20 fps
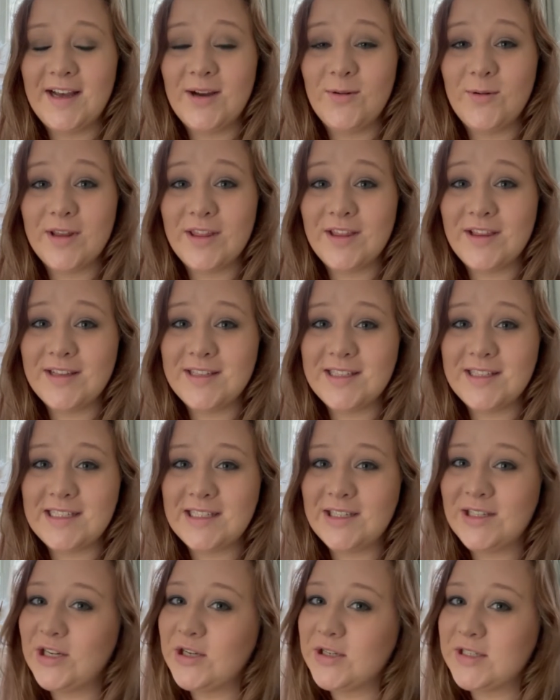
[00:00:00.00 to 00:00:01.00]
with
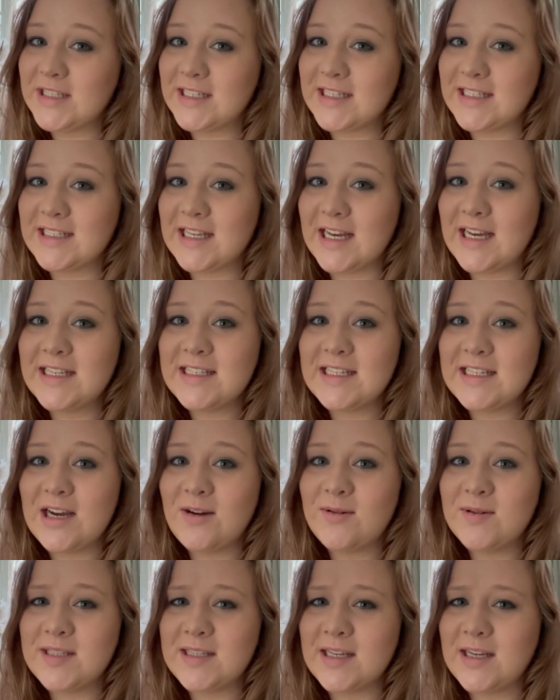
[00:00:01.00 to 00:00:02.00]
still no success, I
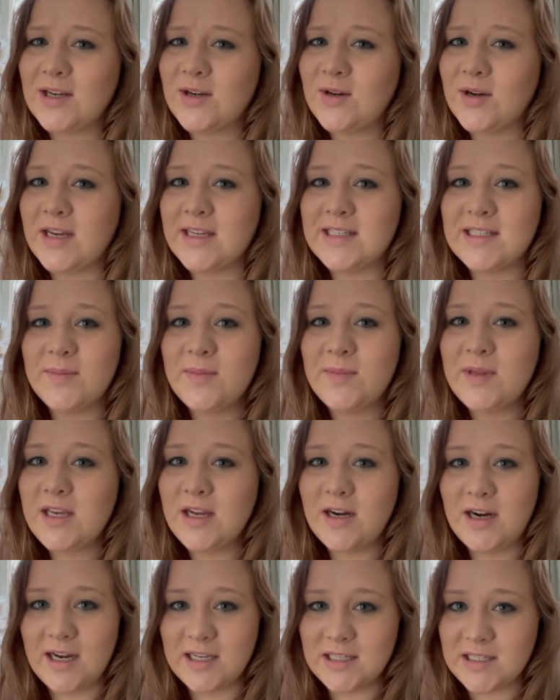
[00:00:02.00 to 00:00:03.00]
was like, okay, something
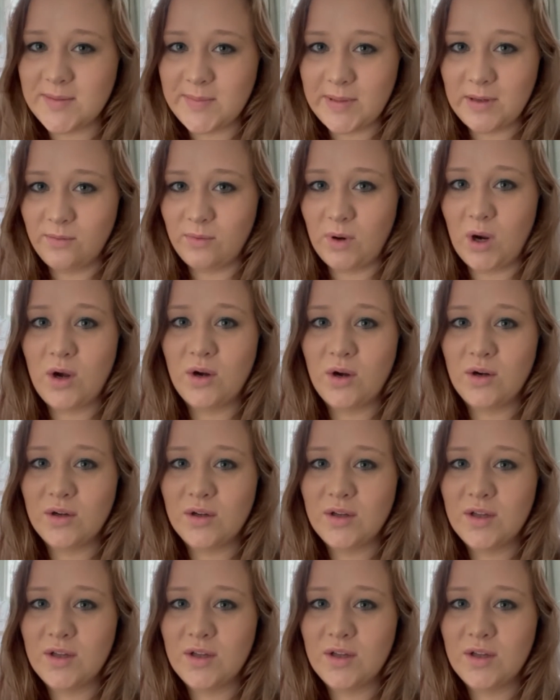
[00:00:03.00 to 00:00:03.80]
here has to be wrong.